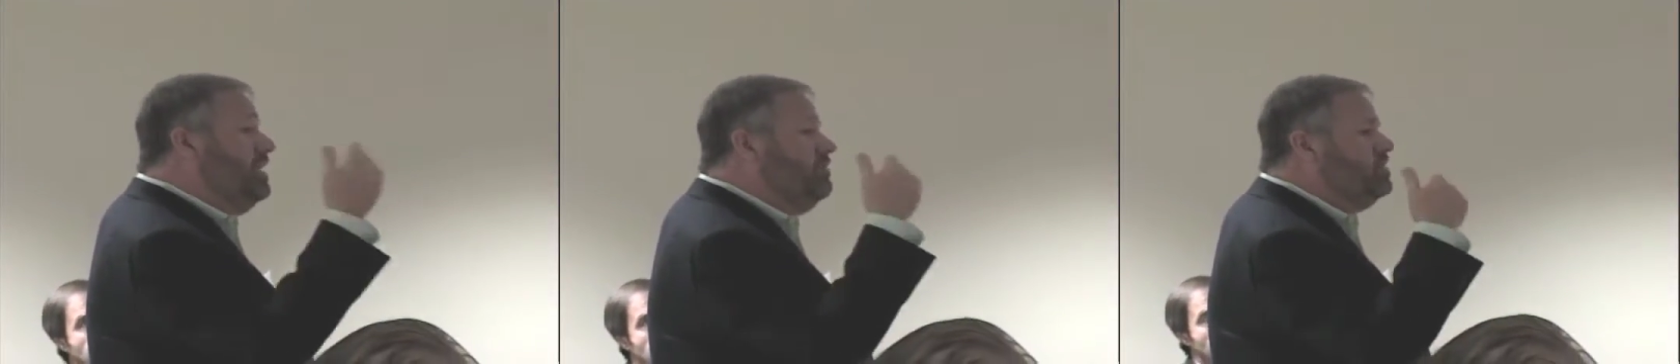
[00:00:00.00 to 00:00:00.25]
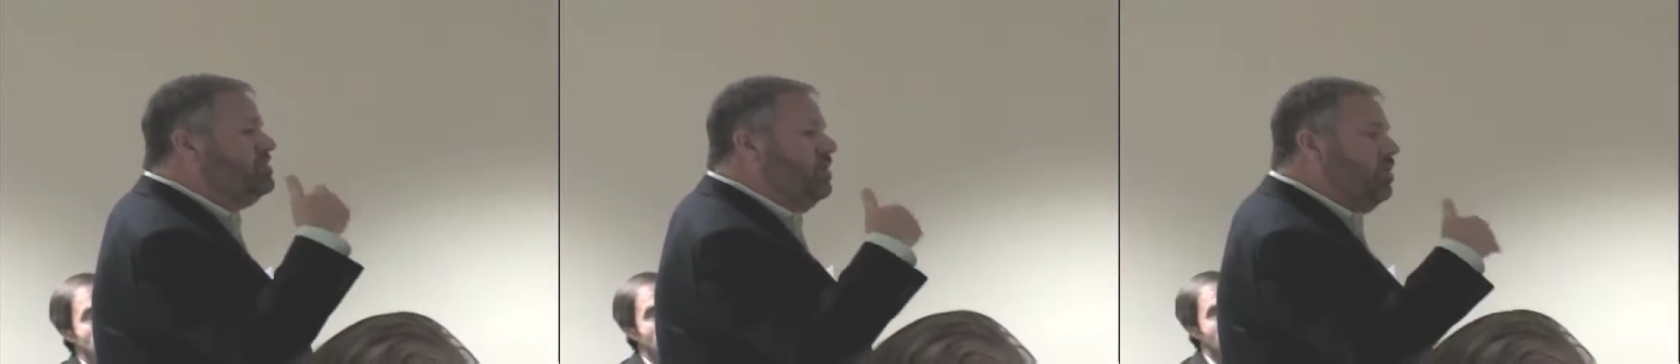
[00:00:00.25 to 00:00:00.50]
and
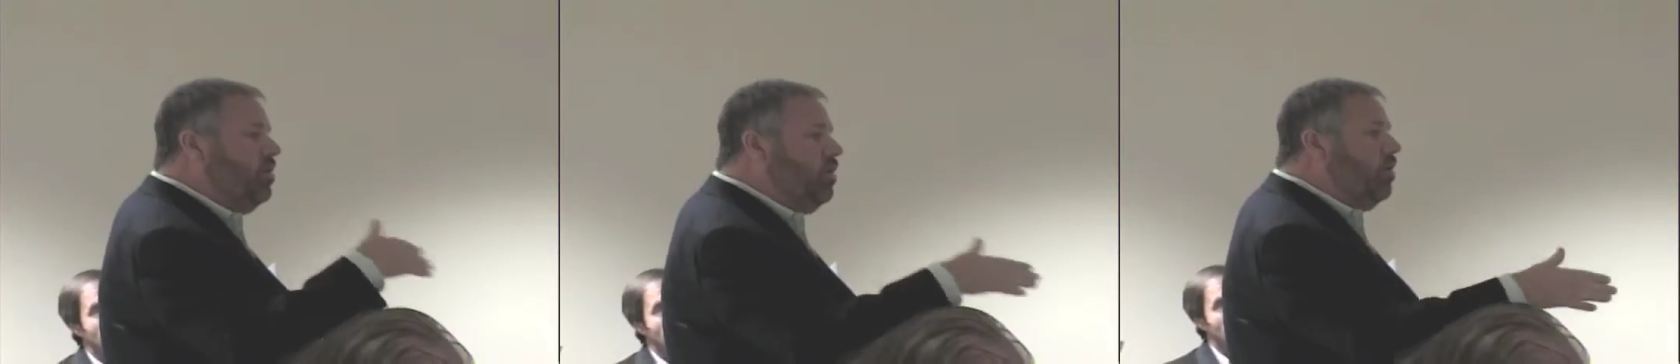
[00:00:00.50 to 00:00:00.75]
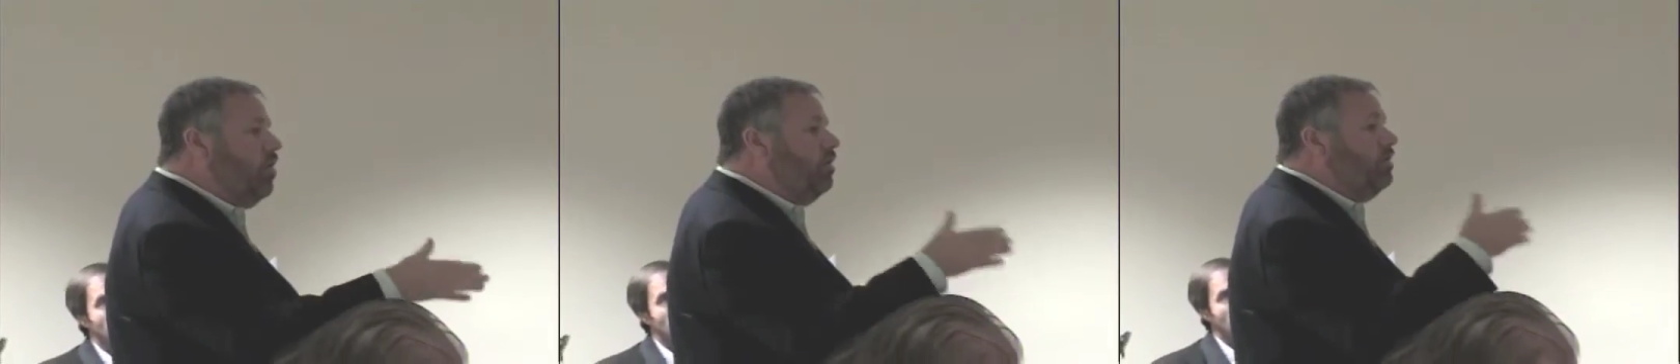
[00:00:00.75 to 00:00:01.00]
it was
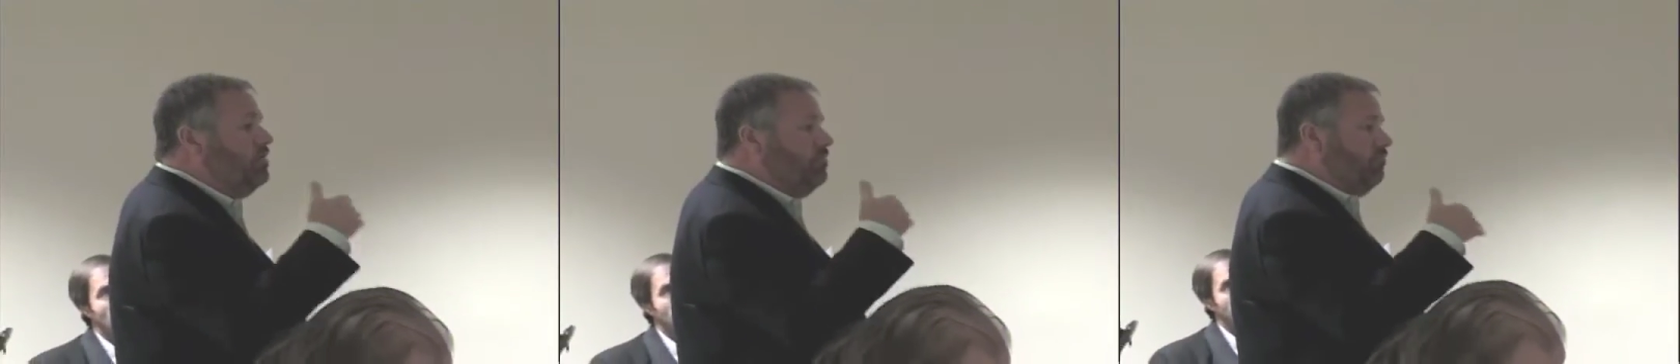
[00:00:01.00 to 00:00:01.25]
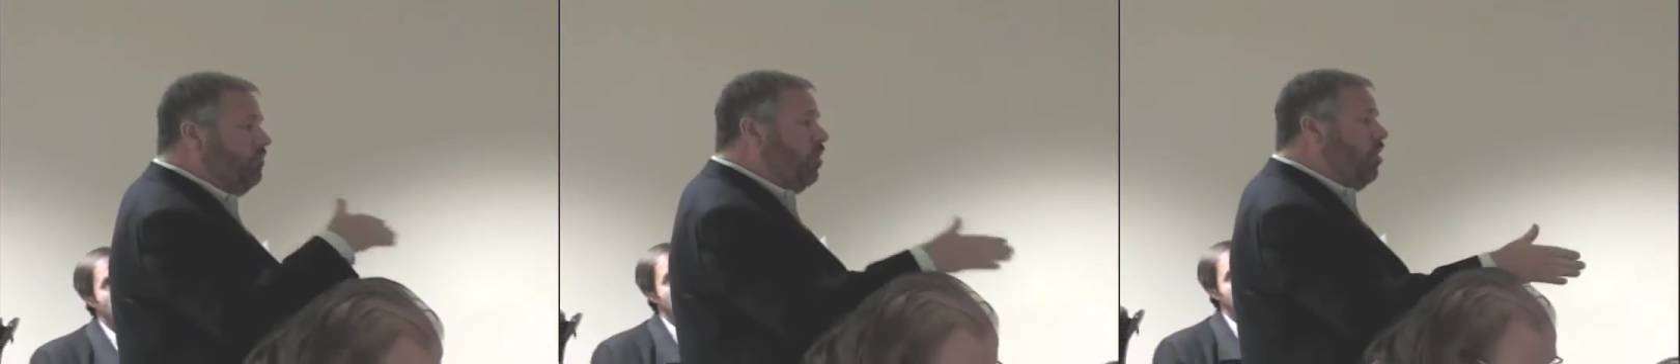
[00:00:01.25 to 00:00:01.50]
all
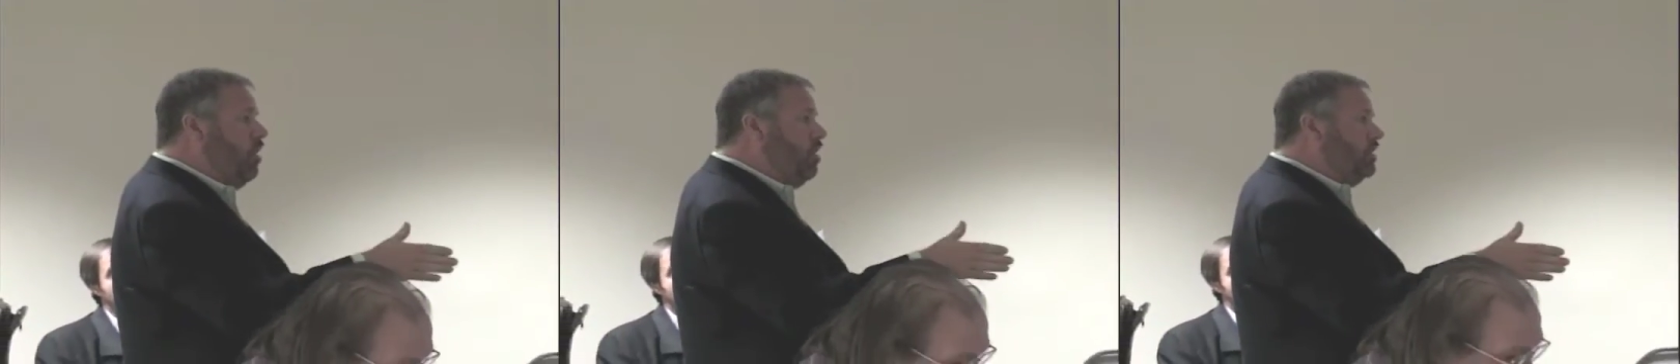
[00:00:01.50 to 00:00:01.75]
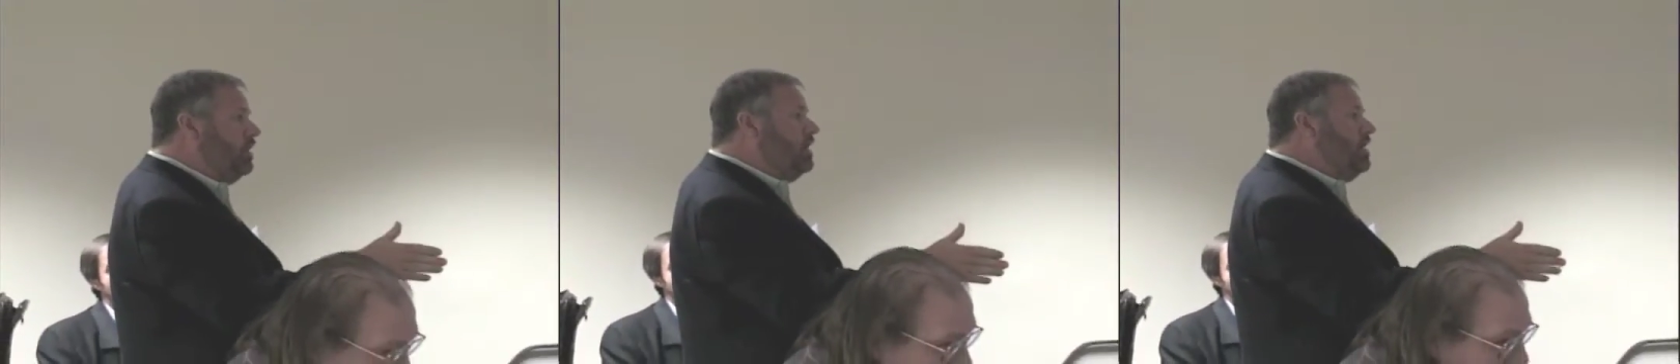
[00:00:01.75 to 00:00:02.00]
wrong.